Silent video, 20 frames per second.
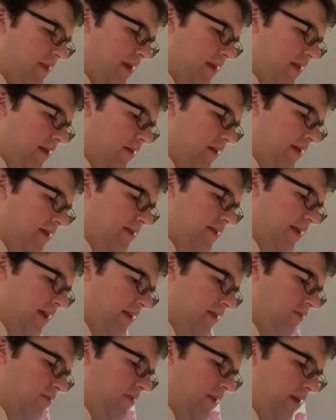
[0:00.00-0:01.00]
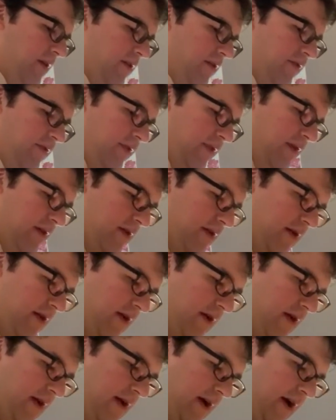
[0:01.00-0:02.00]
Now let's get rid of
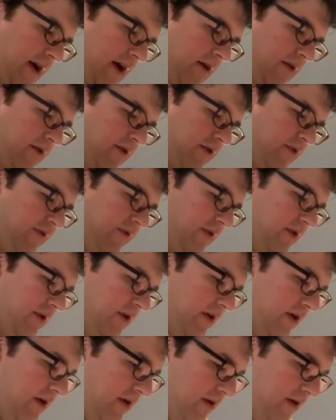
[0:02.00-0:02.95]
our fork,